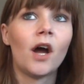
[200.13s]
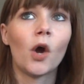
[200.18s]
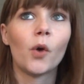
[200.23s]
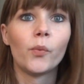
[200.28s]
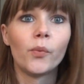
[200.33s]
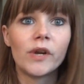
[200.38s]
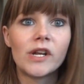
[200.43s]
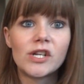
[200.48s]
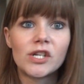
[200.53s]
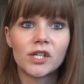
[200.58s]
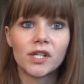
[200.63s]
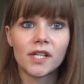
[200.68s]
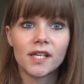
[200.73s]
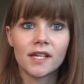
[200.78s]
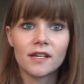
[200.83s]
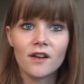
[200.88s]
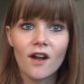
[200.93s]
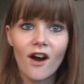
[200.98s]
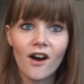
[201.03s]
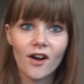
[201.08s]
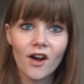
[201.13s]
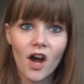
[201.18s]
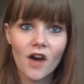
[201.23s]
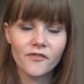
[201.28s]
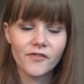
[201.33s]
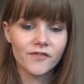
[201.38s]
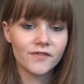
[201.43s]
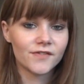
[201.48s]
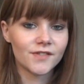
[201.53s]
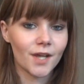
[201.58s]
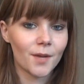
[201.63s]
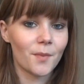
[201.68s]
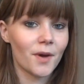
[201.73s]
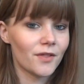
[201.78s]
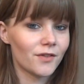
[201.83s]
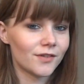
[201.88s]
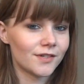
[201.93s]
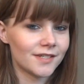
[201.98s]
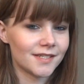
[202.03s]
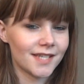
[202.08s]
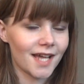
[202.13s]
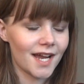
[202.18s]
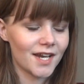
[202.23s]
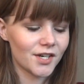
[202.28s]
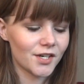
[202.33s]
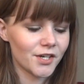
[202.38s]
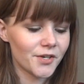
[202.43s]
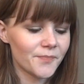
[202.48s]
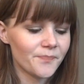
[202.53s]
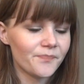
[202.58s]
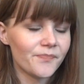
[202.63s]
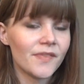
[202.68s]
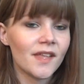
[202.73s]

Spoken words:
originally a knockoff of some other designer,